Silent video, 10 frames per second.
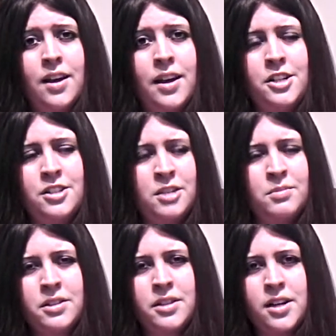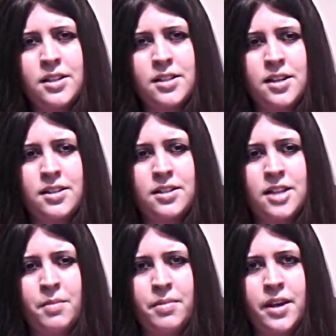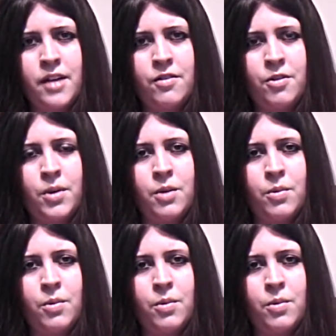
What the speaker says: He just comes out there and says the same thing every week,